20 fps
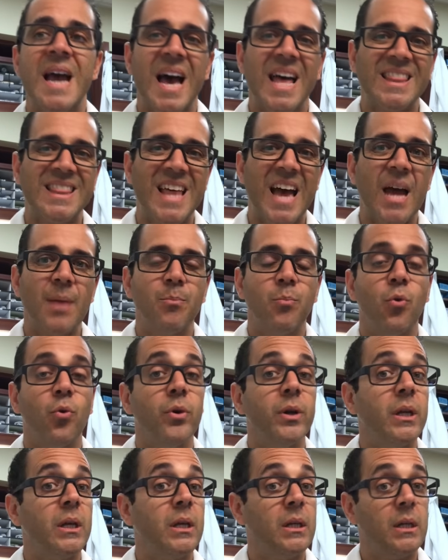At that
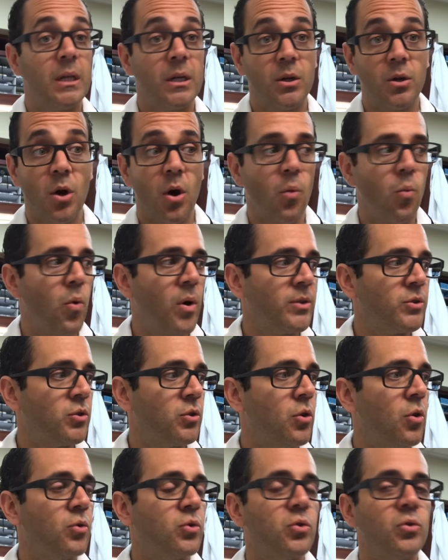point, he did not want to
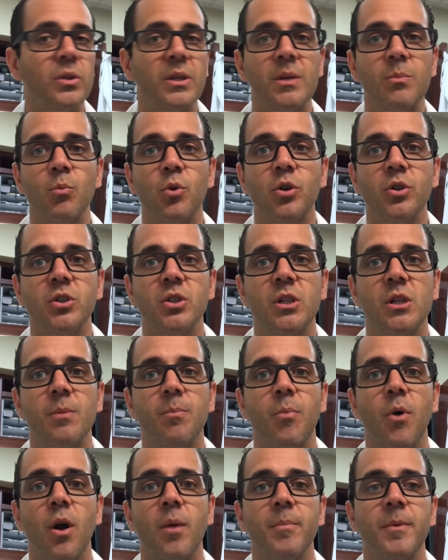go to the emergency
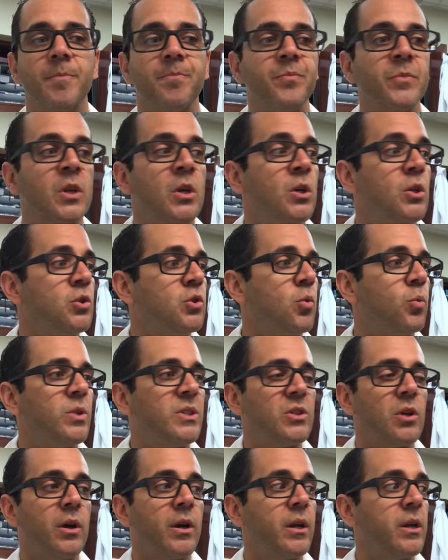department. So we
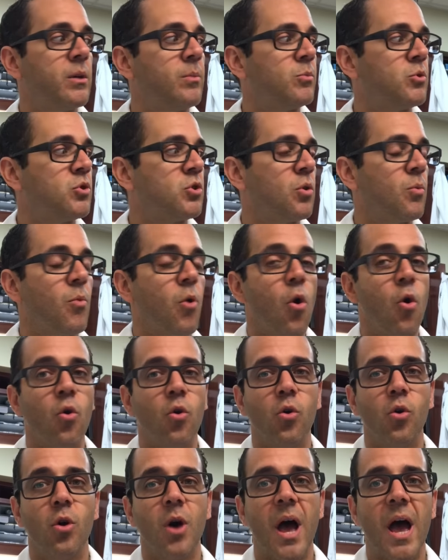started him with some
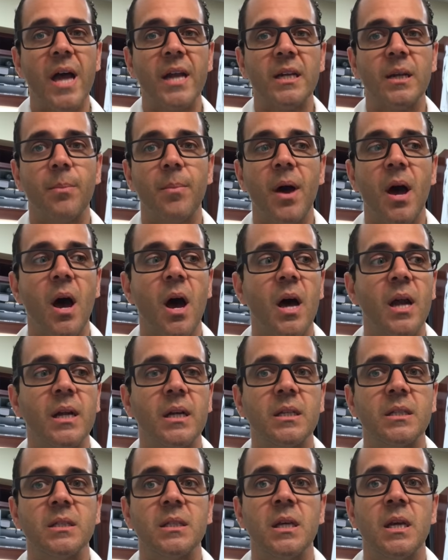oral
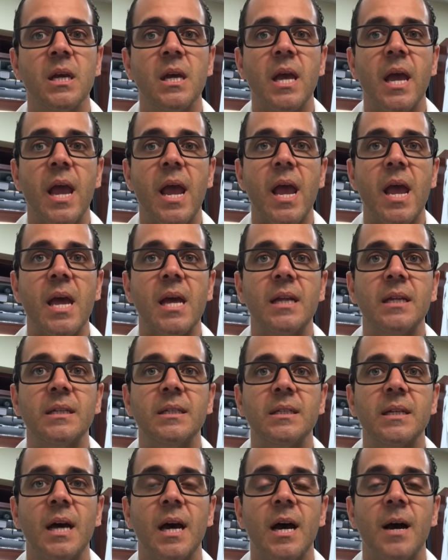antibiotics,
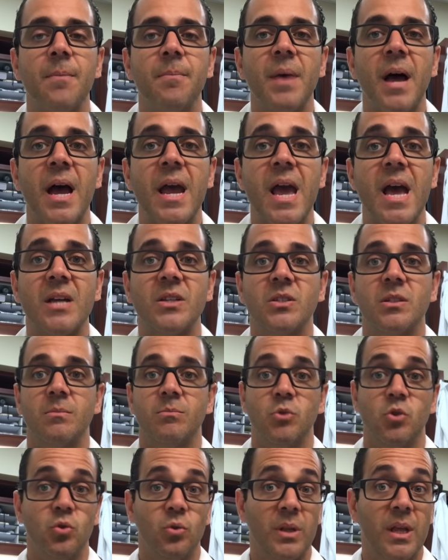and um, I asked
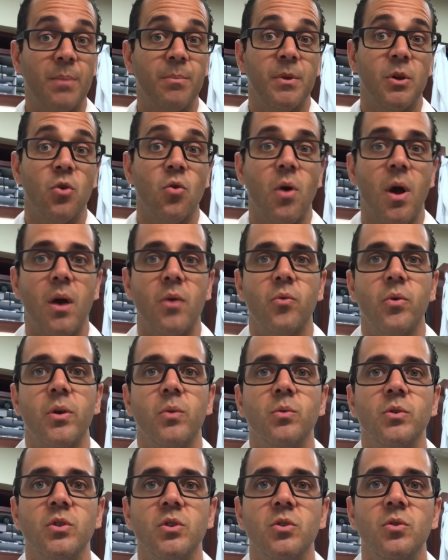him to let me know how
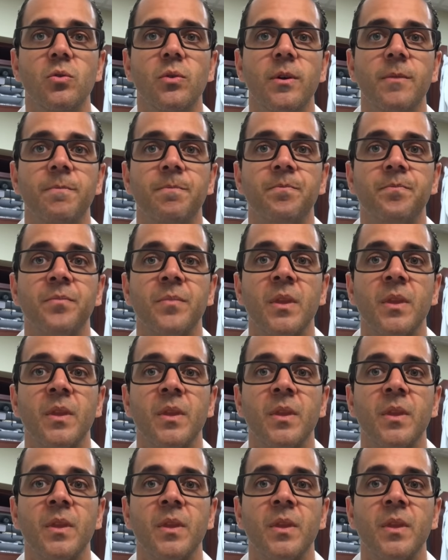he was doing.